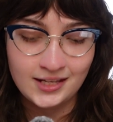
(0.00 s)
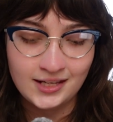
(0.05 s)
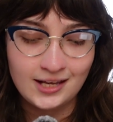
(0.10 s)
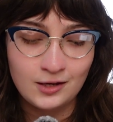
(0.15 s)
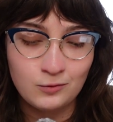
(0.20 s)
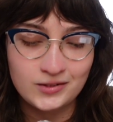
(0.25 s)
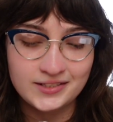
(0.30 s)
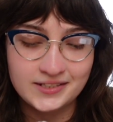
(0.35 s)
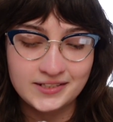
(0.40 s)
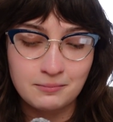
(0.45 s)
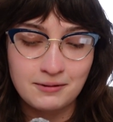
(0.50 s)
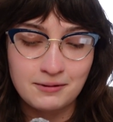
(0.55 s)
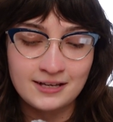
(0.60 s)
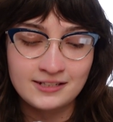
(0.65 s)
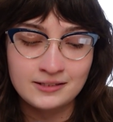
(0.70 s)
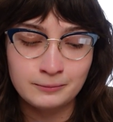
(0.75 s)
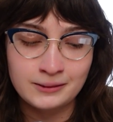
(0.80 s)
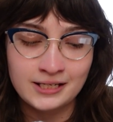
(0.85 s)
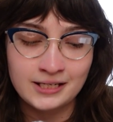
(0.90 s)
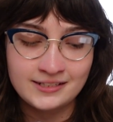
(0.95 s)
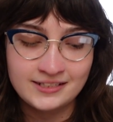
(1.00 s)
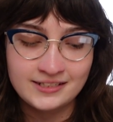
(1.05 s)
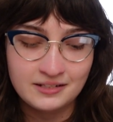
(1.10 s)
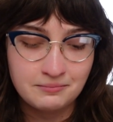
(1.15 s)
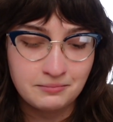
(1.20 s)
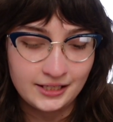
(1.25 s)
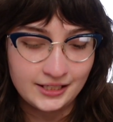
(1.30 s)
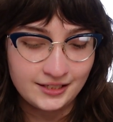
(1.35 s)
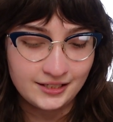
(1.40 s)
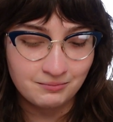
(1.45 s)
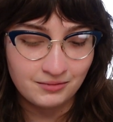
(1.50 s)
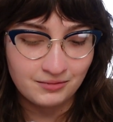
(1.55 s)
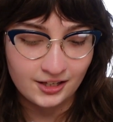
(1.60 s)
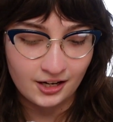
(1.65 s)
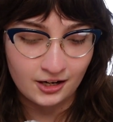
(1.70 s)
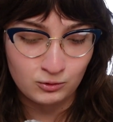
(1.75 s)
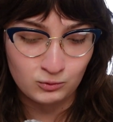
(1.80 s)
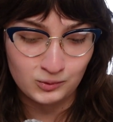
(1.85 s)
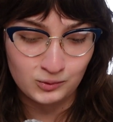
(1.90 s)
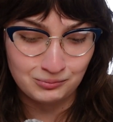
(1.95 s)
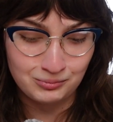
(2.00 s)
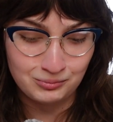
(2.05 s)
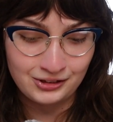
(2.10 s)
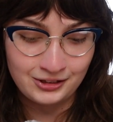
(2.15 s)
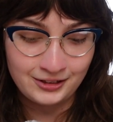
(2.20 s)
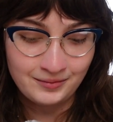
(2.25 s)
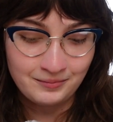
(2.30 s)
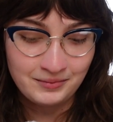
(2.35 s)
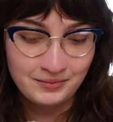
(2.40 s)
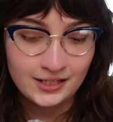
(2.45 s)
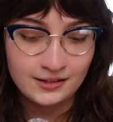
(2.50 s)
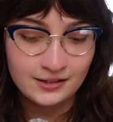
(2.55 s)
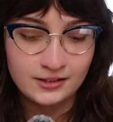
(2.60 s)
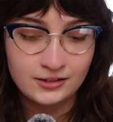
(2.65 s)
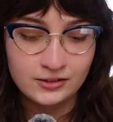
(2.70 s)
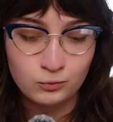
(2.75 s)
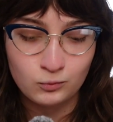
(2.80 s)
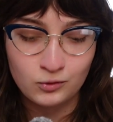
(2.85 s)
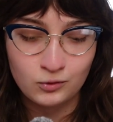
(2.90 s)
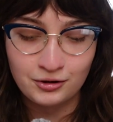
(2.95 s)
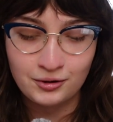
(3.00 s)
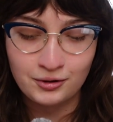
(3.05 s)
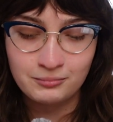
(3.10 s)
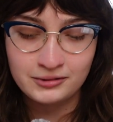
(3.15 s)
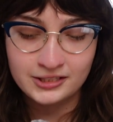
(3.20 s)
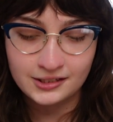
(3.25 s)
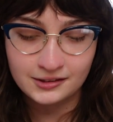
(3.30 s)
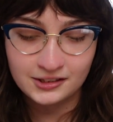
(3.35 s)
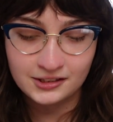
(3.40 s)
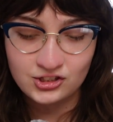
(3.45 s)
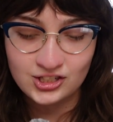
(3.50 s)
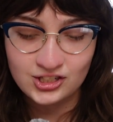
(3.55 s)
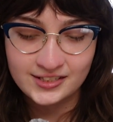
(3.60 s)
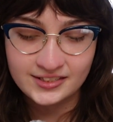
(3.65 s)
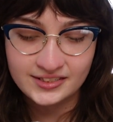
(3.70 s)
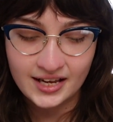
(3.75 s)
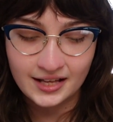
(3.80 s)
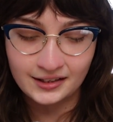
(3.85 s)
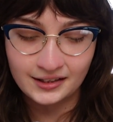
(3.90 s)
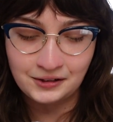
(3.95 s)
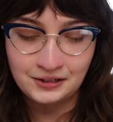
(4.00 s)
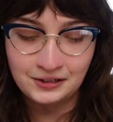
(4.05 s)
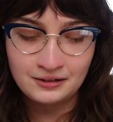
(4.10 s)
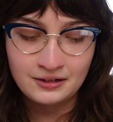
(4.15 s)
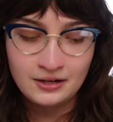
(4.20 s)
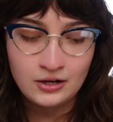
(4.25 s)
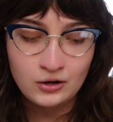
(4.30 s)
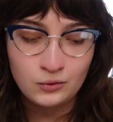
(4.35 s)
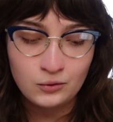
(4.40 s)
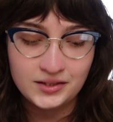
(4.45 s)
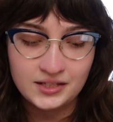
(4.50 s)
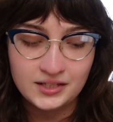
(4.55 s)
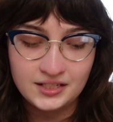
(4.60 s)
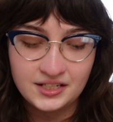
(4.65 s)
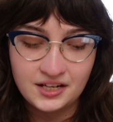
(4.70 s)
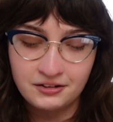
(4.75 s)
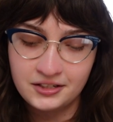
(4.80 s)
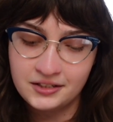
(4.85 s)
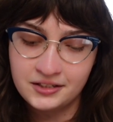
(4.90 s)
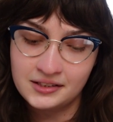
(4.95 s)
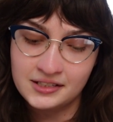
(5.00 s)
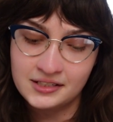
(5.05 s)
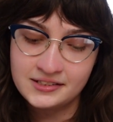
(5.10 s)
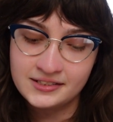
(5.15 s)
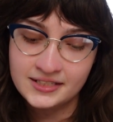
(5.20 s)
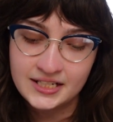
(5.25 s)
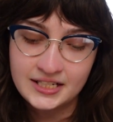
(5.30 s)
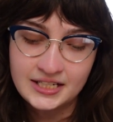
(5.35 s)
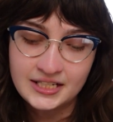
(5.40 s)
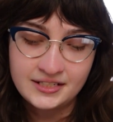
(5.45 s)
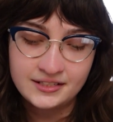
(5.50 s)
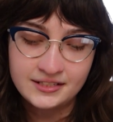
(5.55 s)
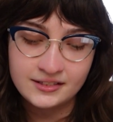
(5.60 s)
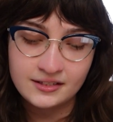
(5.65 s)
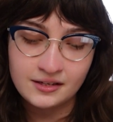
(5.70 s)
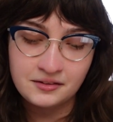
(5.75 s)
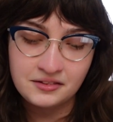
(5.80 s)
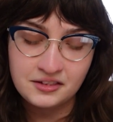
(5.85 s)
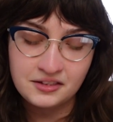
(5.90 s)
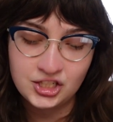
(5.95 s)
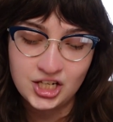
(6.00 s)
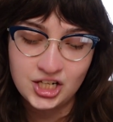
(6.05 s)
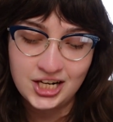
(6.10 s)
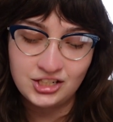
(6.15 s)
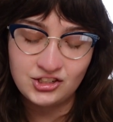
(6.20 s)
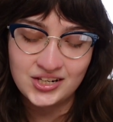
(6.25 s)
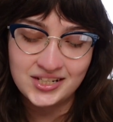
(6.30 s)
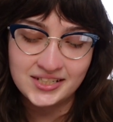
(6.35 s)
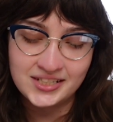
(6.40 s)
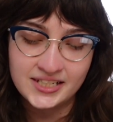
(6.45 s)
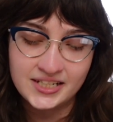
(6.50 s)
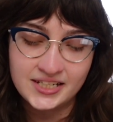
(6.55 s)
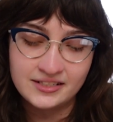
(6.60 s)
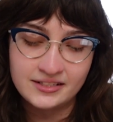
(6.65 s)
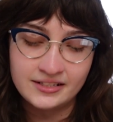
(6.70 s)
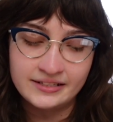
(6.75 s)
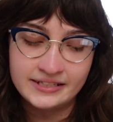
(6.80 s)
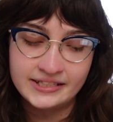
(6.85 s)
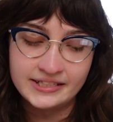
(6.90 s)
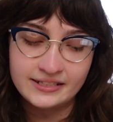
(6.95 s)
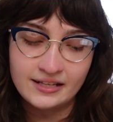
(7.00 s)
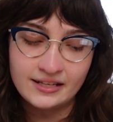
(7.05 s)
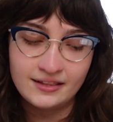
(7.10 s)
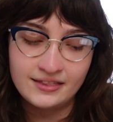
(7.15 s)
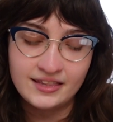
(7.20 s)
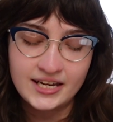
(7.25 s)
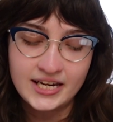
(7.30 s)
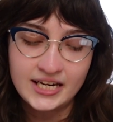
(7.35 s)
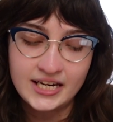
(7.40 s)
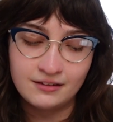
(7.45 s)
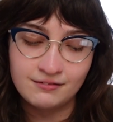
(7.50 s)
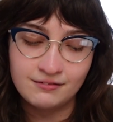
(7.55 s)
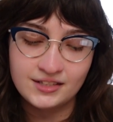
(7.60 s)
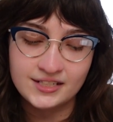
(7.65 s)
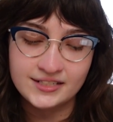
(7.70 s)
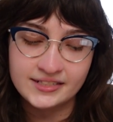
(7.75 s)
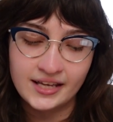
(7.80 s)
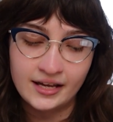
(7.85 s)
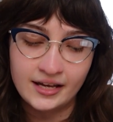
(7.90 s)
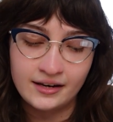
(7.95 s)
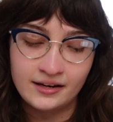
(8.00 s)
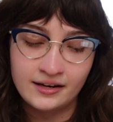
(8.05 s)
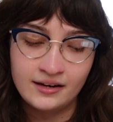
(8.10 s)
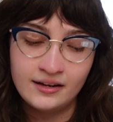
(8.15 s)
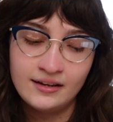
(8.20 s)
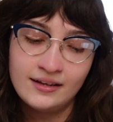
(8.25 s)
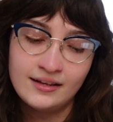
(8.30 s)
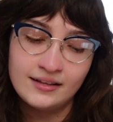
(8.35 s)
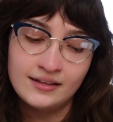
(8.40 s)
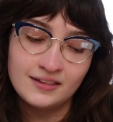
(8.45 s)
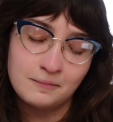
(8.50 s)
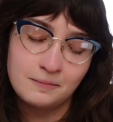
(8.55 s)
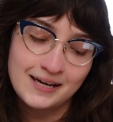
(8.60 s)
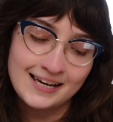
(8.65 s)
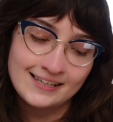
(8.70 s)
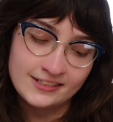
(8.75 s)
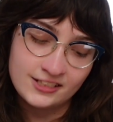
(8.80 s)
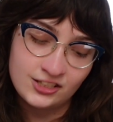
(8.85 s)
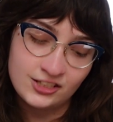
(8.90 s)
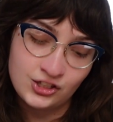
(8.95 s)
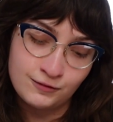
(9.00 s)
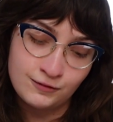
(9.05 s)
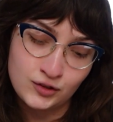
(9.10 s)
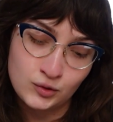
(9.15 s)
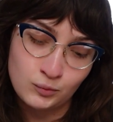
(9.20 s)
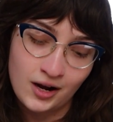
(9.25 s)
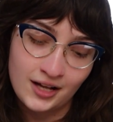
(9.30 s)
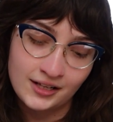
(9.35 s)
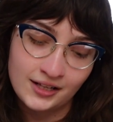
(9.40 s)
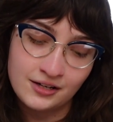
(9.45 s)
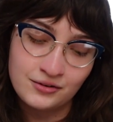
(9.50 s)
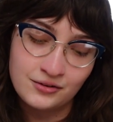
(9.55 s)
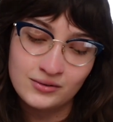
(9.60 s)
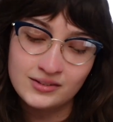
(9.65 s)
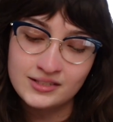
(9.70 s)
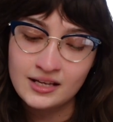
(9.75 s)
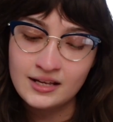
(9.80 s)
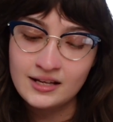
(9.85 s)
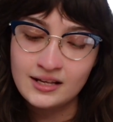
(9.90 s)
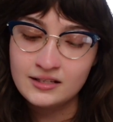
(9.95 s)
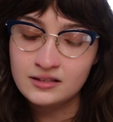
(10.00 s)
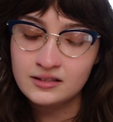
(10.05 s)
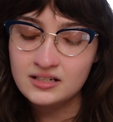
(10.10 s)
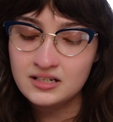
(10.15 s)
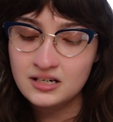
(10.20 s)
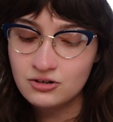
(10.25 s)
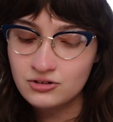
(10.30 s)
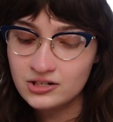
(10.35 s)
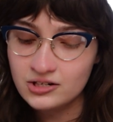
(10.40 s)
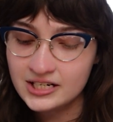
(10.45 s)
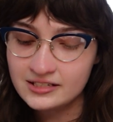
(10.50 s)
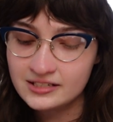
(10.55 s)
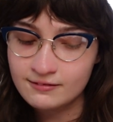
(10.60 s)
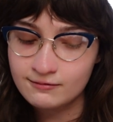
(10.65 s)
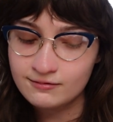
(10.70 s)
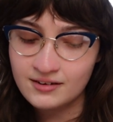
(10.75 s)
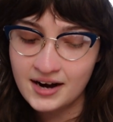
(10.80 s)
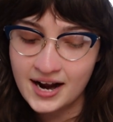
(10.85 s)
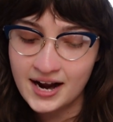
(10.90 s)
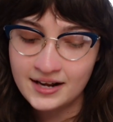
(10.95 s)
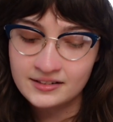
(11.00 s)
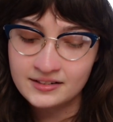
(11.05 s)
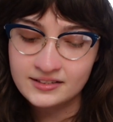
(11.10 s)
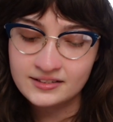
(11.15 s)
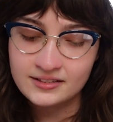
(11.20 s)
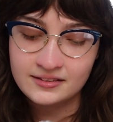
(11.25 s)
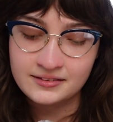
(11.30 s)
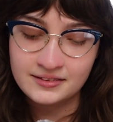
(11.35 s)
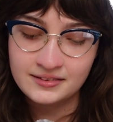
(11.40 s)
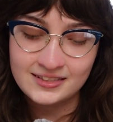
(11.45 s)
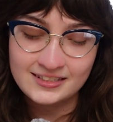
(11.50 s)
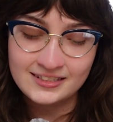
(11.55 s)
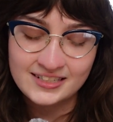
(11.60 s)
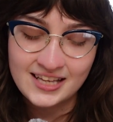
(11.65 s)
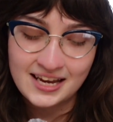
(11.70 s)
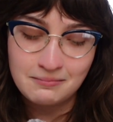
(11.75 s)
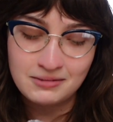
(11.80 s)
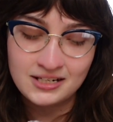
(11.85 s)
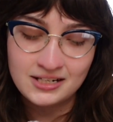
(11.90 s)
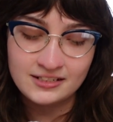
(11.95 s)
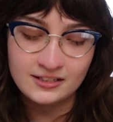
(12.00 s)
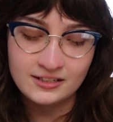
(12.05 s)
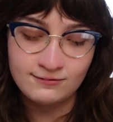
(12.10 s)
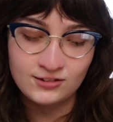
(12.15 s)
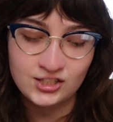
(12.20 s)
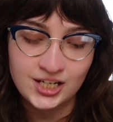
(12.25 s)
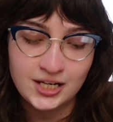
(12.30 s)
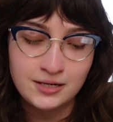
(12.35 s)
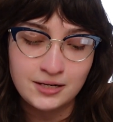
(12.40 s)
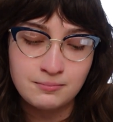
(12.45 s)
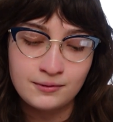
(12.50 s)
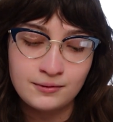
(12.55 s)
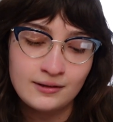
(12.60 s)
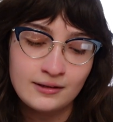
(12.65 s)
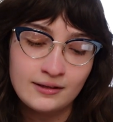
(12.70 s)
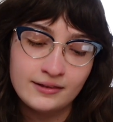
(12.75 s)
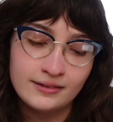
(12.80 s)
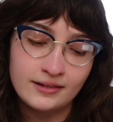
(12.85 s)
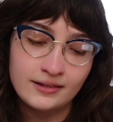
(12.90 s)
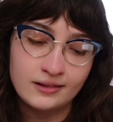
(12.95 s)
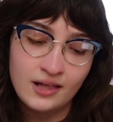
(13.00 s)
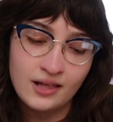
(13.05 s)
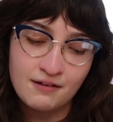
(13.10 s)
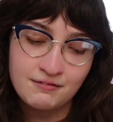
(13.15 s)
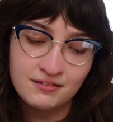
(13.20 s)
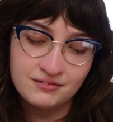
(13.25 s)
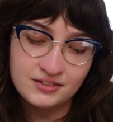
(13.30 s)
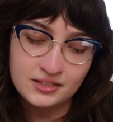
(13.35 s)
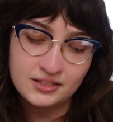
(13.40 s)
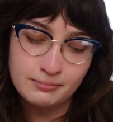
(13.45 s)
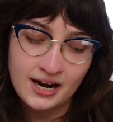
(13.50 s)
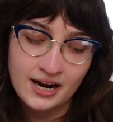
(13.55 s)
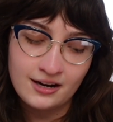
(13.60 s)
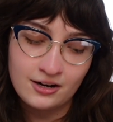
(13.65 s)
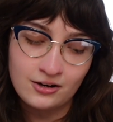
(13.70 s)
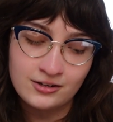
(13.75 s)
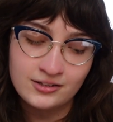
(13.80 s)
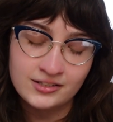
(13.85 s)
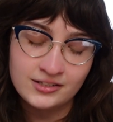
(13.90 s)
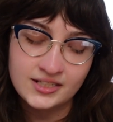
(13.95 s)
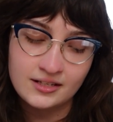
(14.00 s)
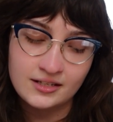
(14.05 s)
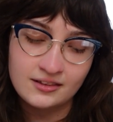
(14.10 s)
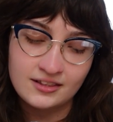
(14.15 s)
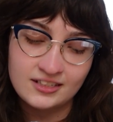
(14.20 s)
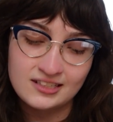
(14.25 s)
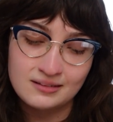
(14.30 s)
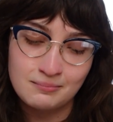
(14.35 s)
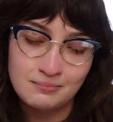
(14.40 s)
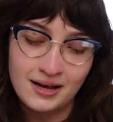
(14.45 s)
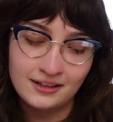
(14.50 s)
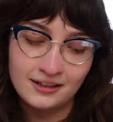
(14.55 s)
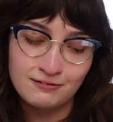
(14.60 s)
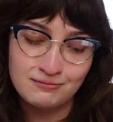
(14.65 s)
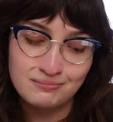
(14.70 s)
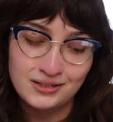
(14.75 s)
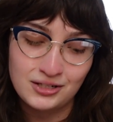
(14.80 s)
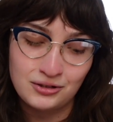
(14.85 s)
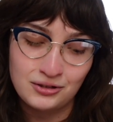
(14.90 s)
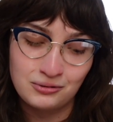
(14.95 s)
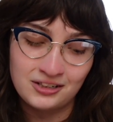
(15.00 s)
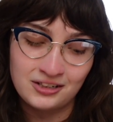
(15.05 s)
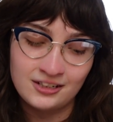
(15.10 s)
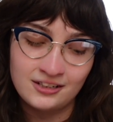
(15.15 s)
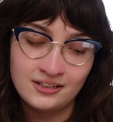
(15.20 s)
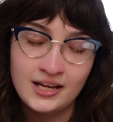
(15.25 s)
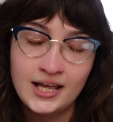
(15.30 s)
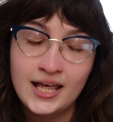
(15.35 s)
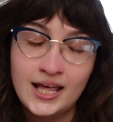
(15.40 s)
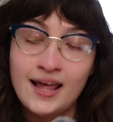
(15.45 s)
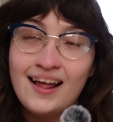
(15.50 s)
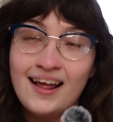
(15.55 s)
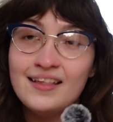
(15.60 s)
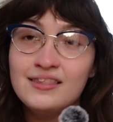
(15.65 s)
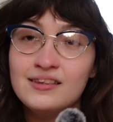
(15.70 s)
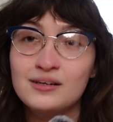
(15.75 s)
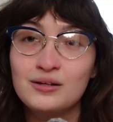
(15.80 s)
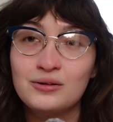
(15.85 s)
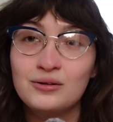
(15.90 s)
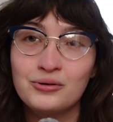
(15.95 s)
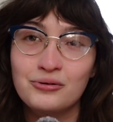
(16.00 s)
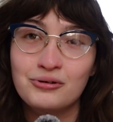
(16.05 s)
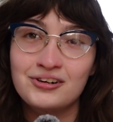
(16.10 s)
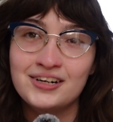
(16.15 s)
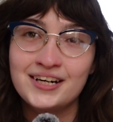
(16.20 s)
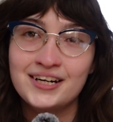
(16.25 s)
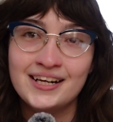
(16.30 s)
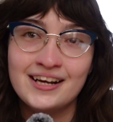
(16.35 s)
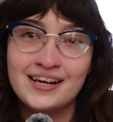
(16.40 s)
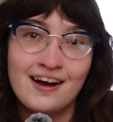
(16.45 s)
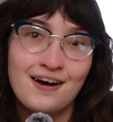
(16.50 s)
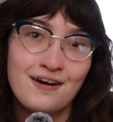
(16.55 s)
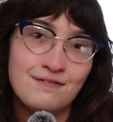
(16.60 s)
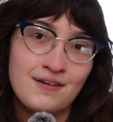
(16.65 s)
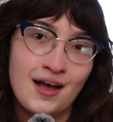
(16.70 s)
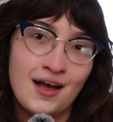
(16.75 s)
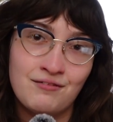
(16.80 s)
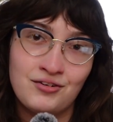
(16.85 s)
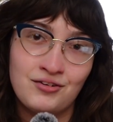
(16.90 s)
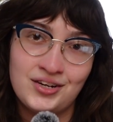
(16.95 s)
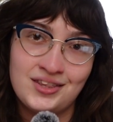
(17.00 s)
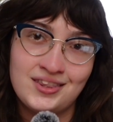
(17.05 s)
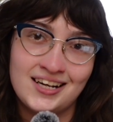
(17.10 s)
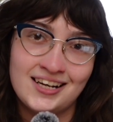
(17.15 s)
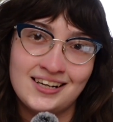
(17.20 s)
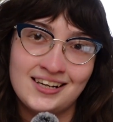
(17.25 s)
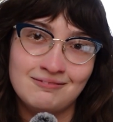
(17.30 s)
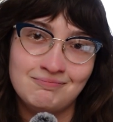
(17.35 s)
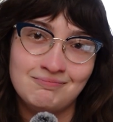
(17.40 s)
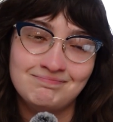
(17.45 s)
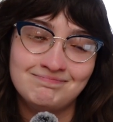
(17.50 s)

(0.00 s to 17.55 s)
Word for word: It was the best place to be, thought Wilbur, this warm, delicious cellar, with the garrulous geese, the changing seasons, the heat of the sun, the passage of swallows, the nearness of rats, the sameness of sheep, the love of spiders, the smell of manure, and the glory of everything.